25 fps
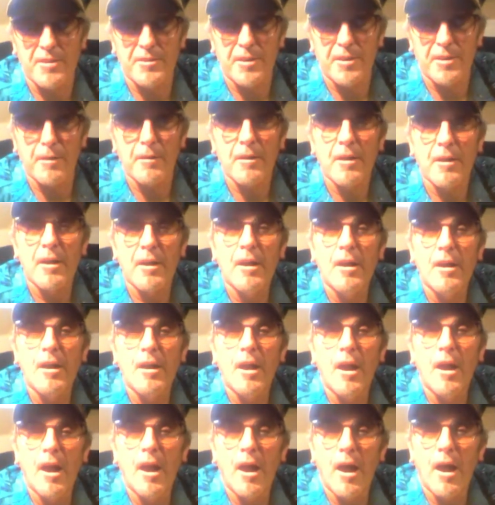there
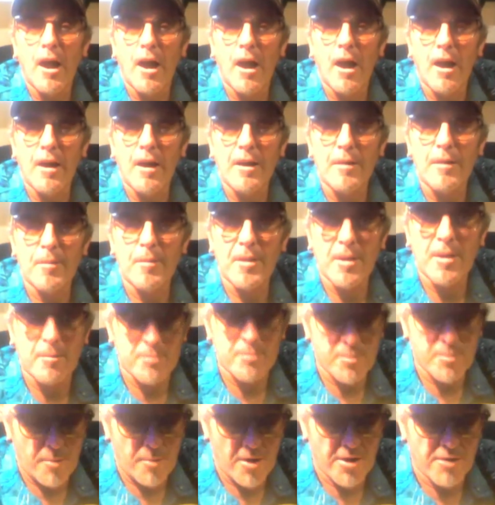uh, it
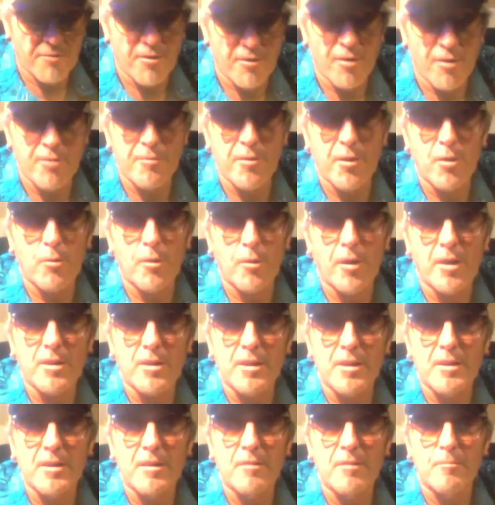becomes a priority very very
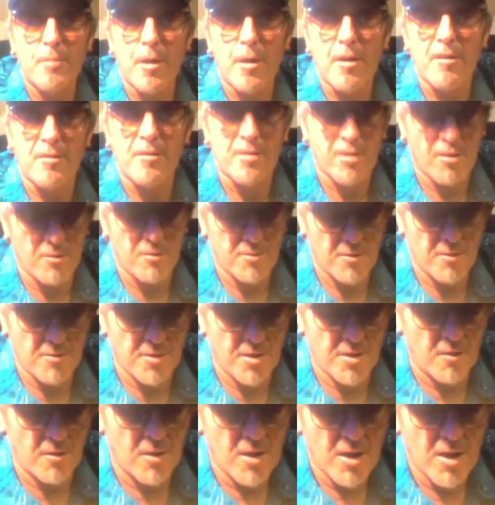quickly. you know uh,
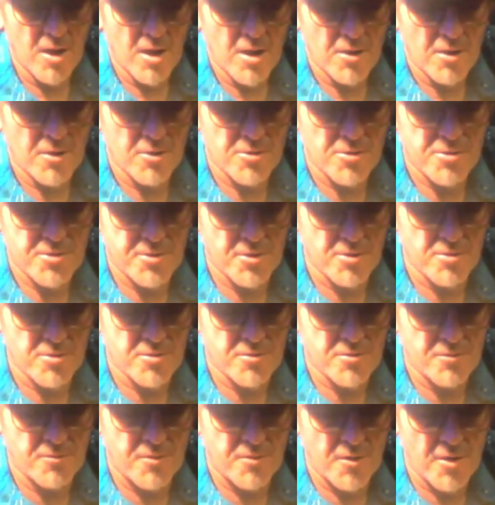you know there's
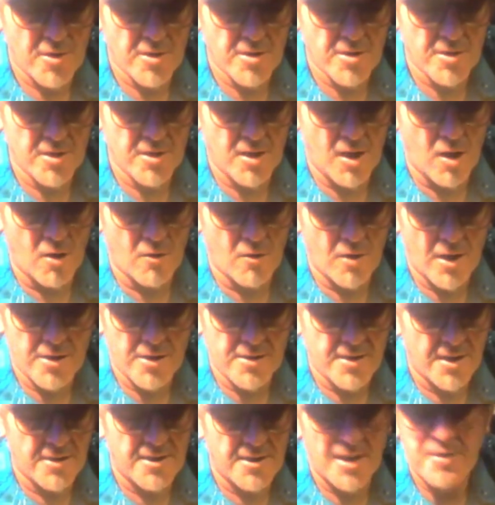there's very oh
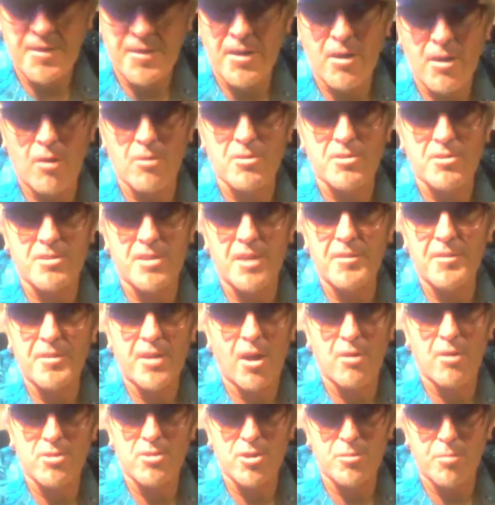yeah nothing goes nothing
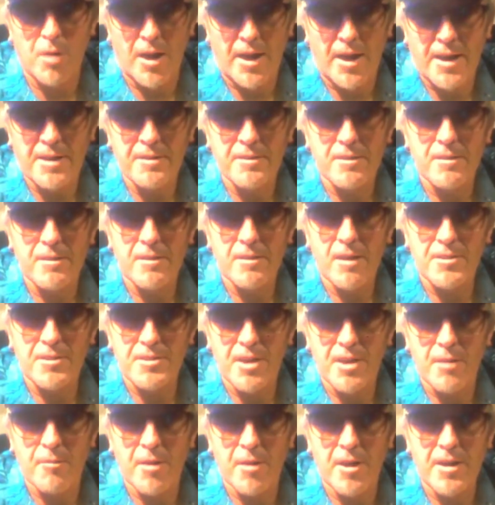goes as planned. I'll
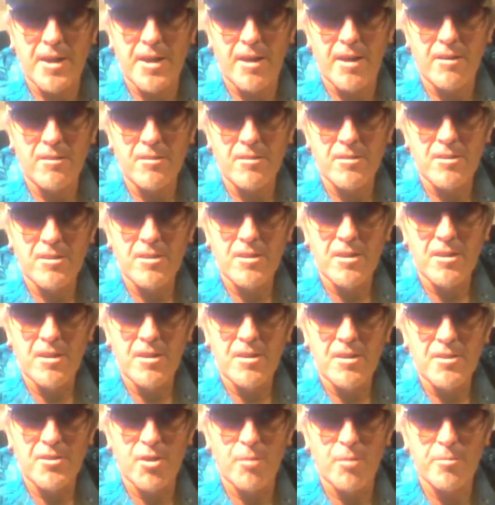tell you right now,
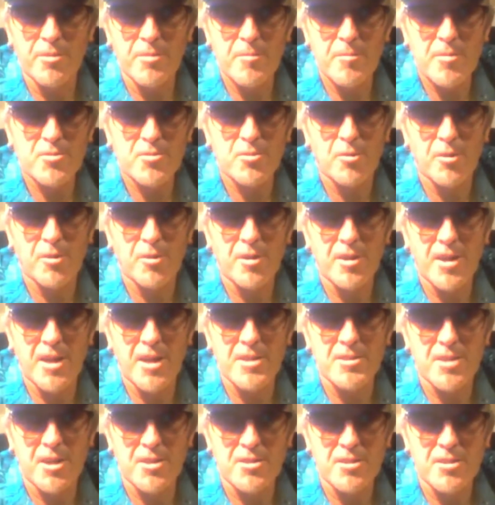there'll be
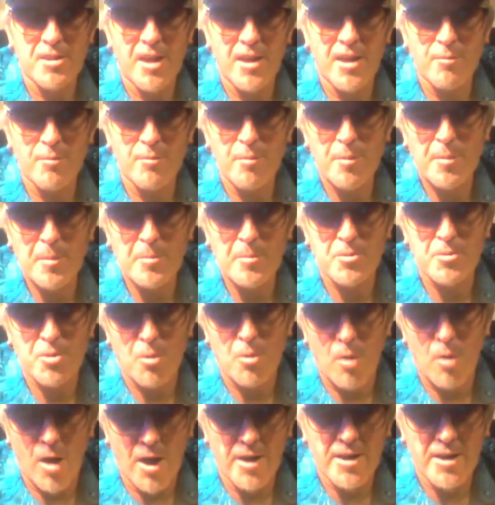misorganization and there'll be people
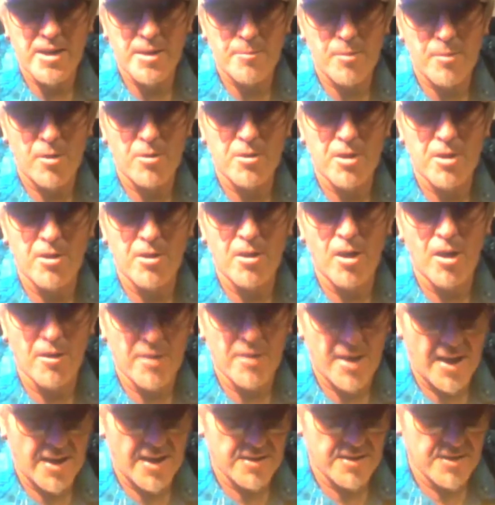squawking about and all
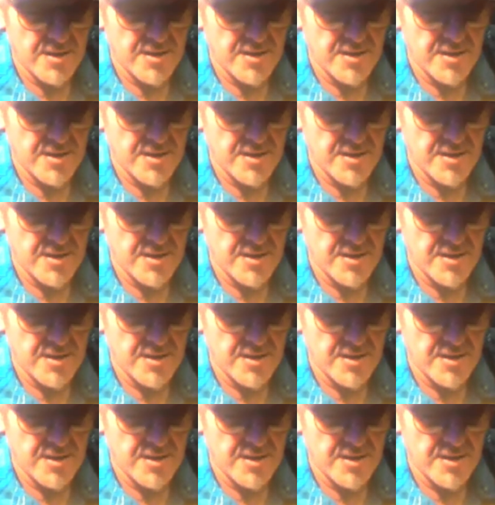that.